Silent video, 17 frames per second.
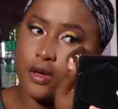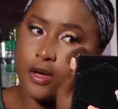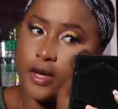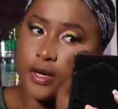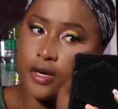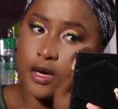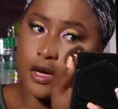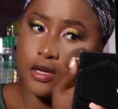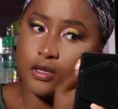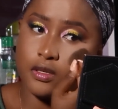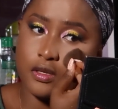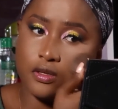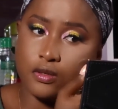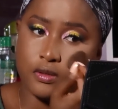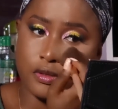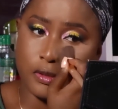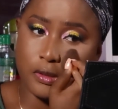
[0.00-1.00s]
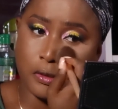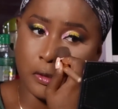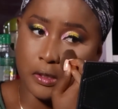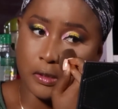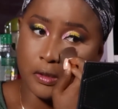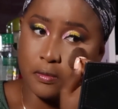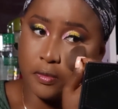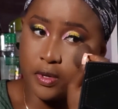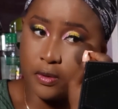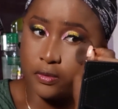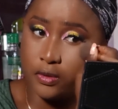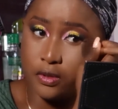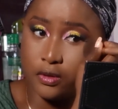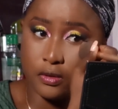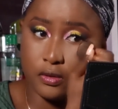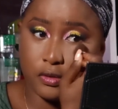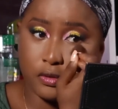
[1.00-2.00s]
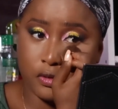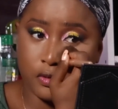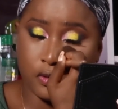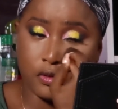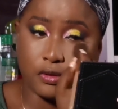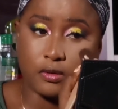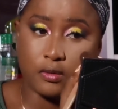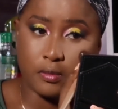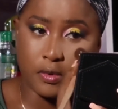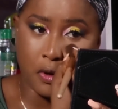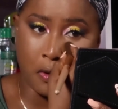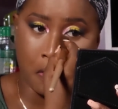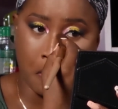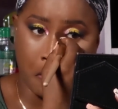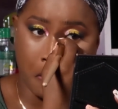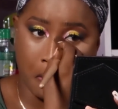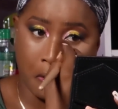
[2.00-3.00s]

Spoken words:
I can use the setting powder too, but